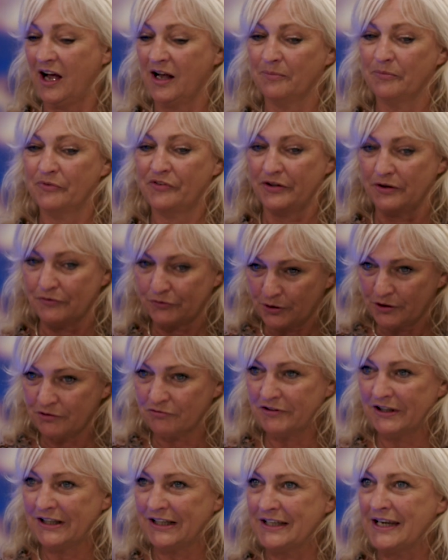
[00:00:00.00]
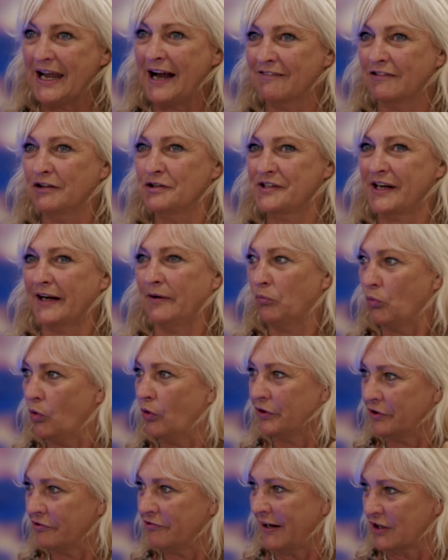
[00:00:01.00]
So you've got to really narrow down
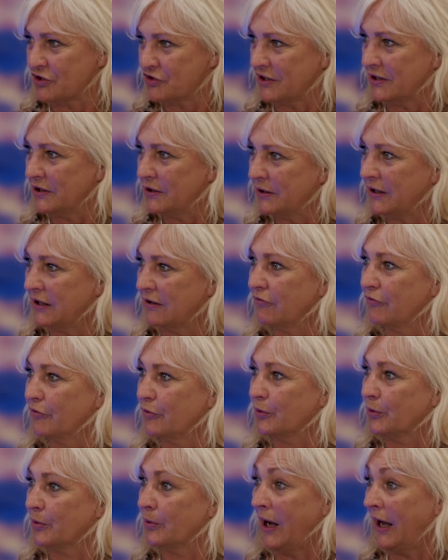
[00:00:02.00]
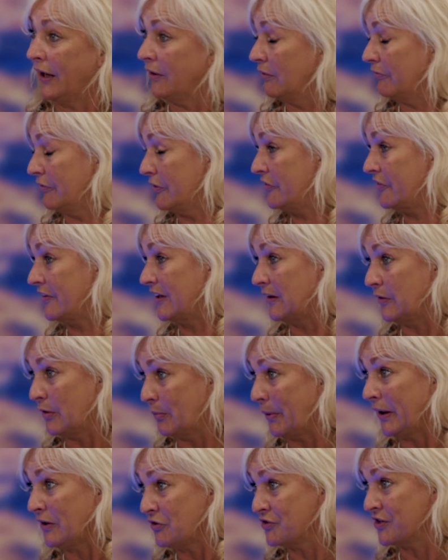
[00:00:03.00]
what you're actually looking for. And obviously the
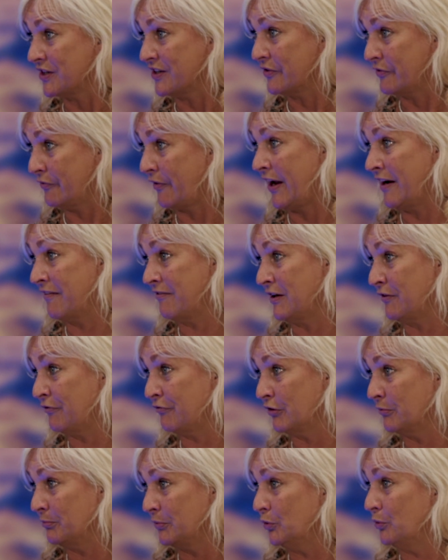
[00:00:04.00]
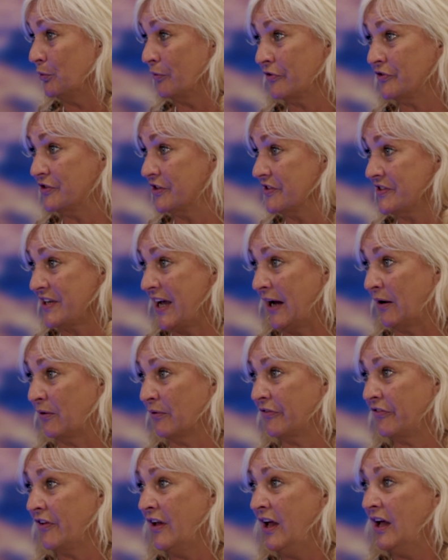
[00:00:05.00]
budgets vary from north to
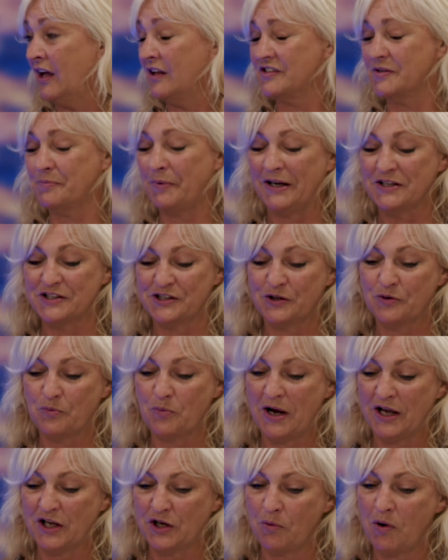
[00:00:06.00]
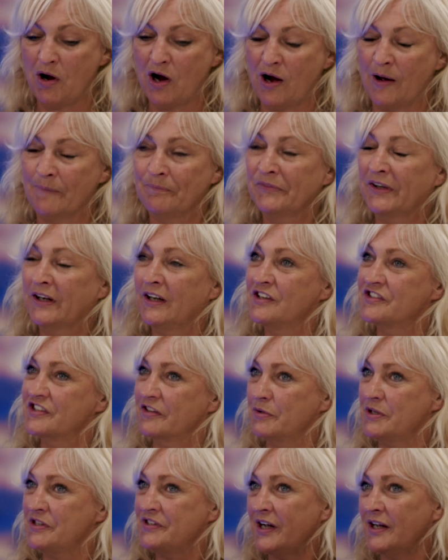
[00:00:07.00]
south, depending on where you are. So if
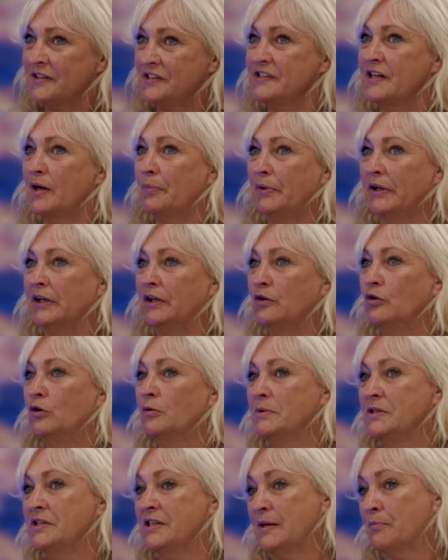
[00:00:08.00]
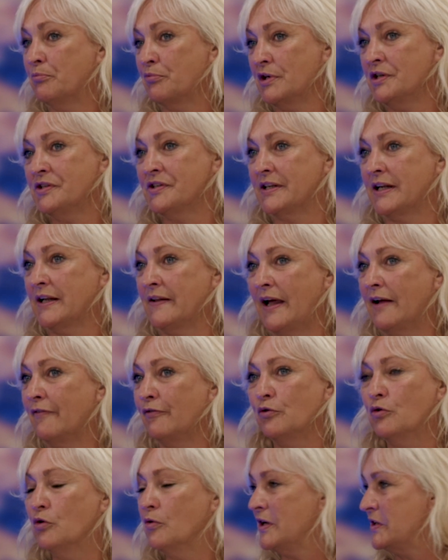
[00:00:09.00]
we started up in Normandy and Brittany, they've
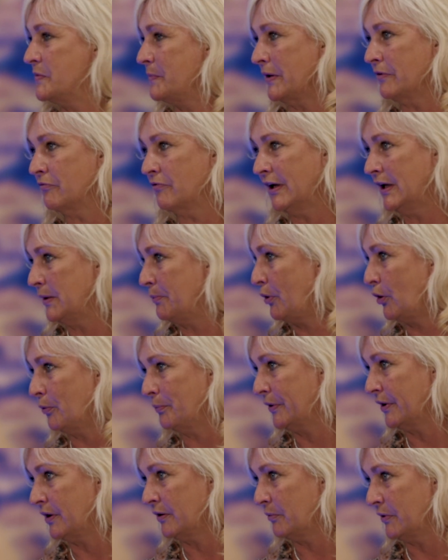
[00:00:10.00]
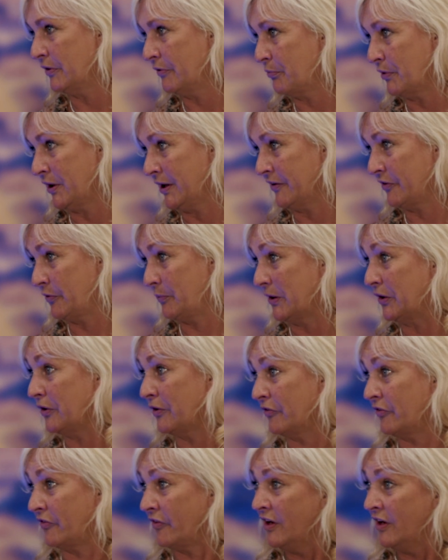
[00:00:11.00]
always been really popular with Brits because